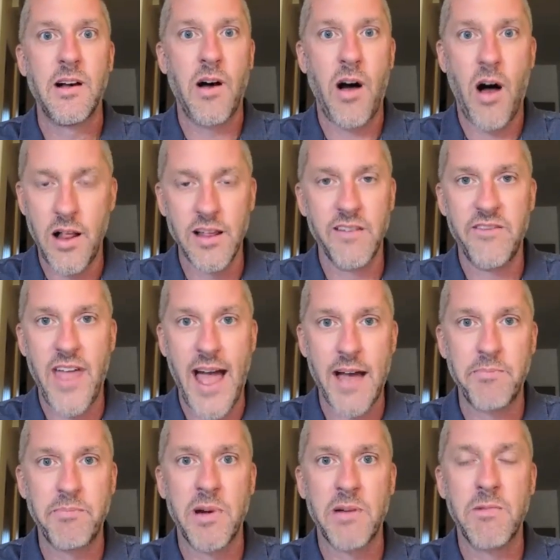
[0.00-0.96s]
all of
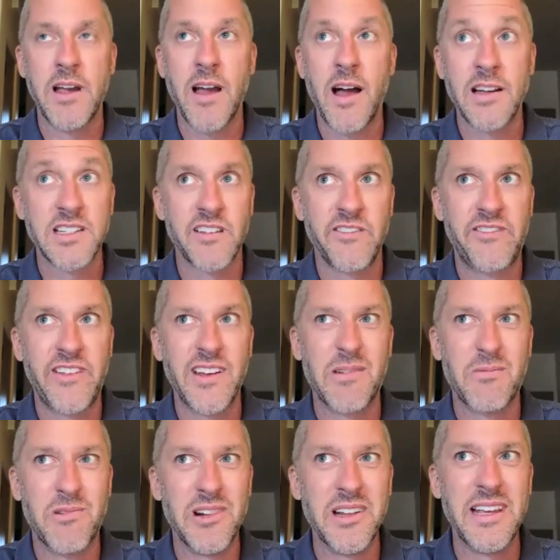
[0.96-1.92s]
that, but we also feel
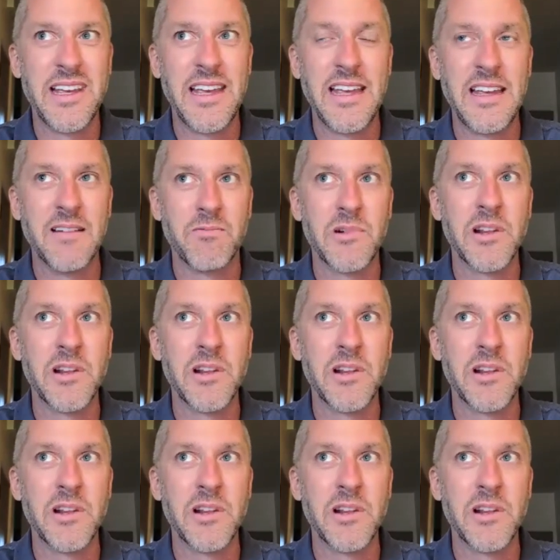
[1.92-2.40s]
really,